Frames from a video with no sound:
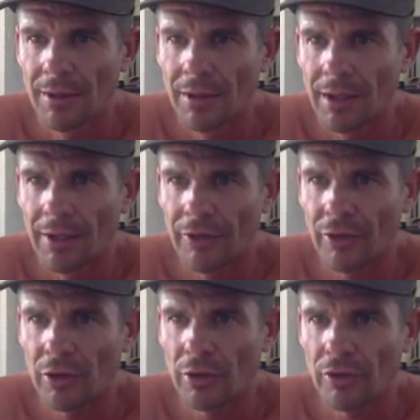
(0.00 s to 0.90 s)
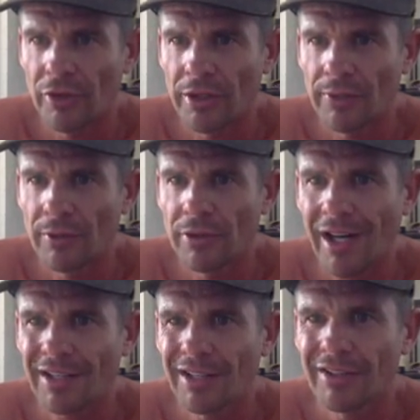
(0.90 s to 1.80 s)
And so you're going to see different
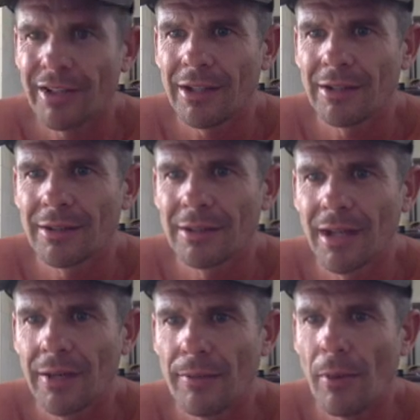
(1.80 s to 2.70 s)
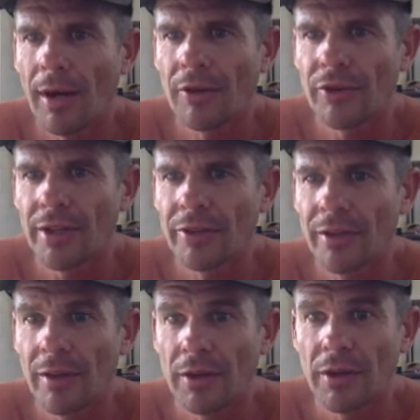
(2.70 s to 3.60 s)
tactics here and different mindsets.
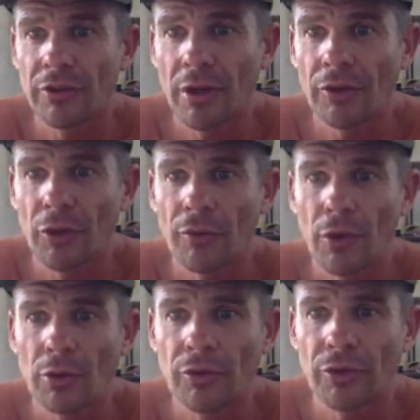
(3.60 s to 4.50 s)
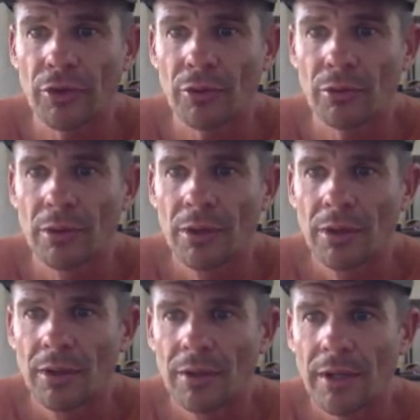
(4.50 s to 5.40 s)
And these guys got very good skill.
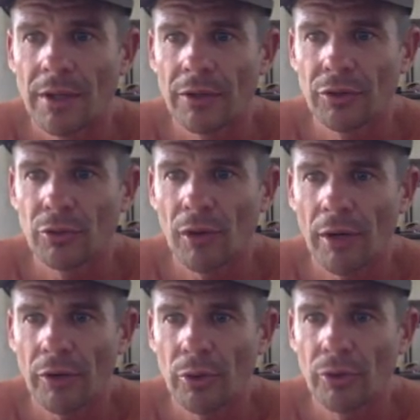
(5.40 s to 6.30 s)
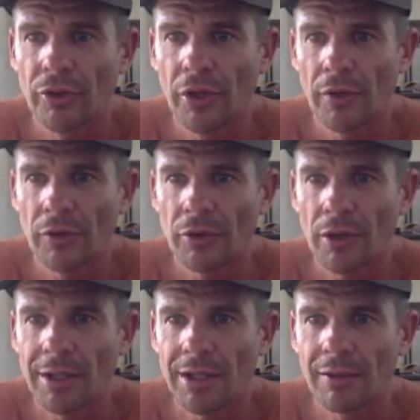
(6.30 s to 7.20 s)
These two riders who are sitting on this
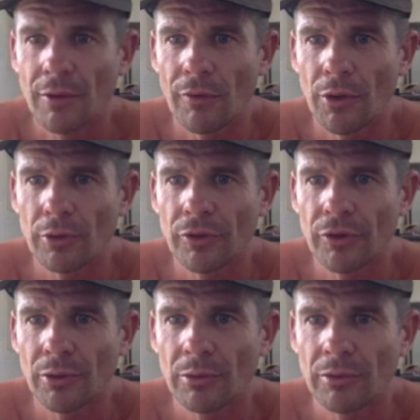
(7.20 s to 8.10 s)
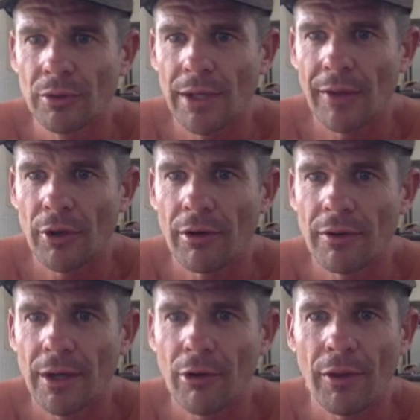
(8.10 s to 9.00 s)
guy here have got very good skill. Look how they go
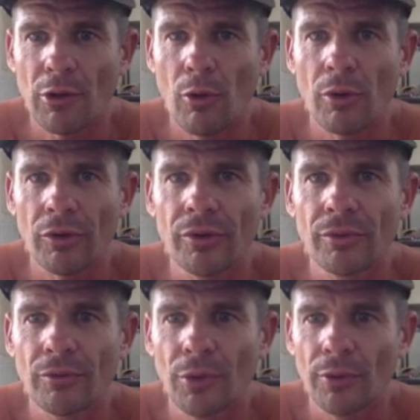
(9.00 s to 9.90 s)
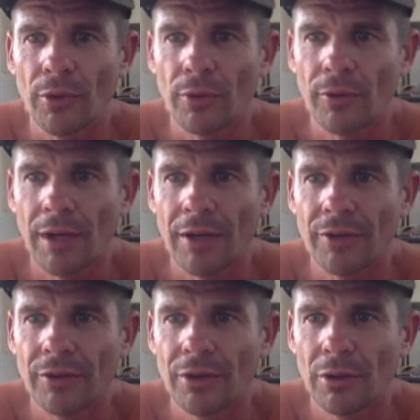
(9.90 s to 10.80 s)
around the corners very, very
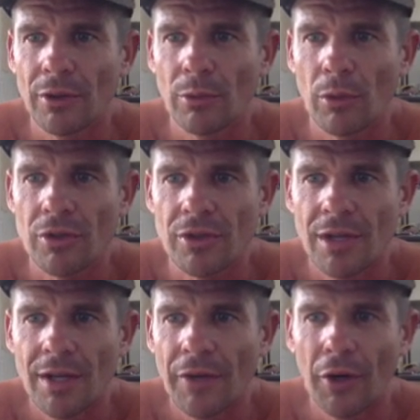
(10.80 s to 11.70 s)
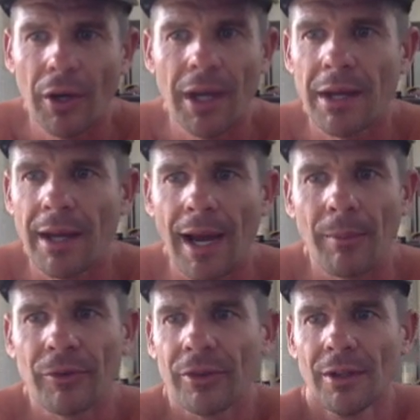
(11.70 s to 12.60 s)
fast. You know, watch, they're not getting
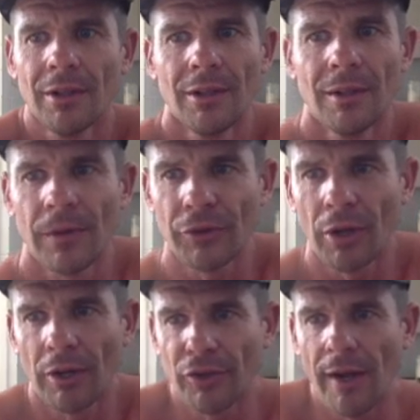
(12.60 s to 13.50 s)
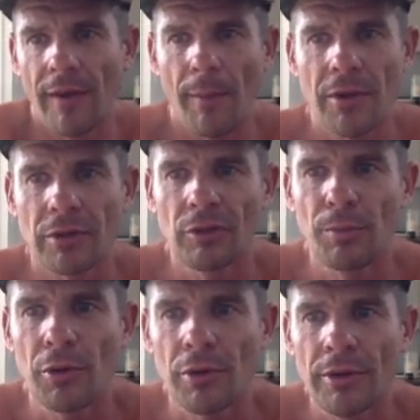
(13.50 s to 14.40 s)
gapped. these guys don't have that much
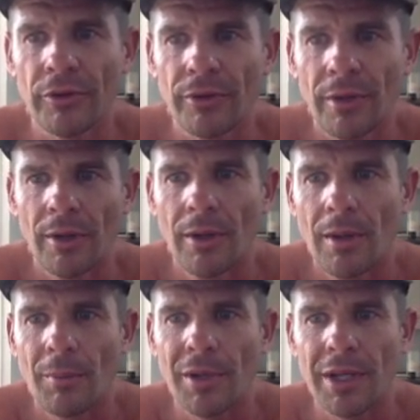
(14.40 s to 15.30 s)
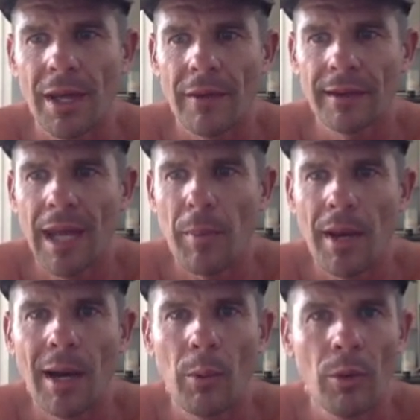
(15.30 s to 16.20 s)
experience, but yet they're
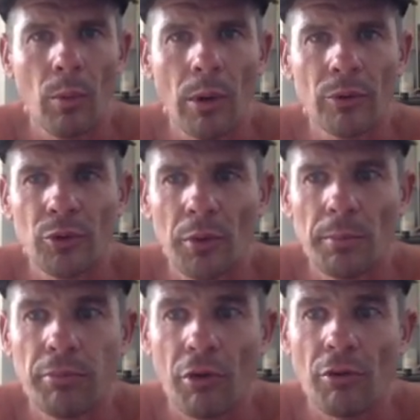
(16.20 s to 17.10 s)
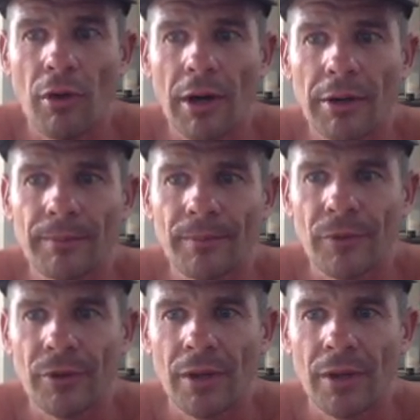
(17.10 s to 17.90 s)
keeping up with a world tour pro rider. So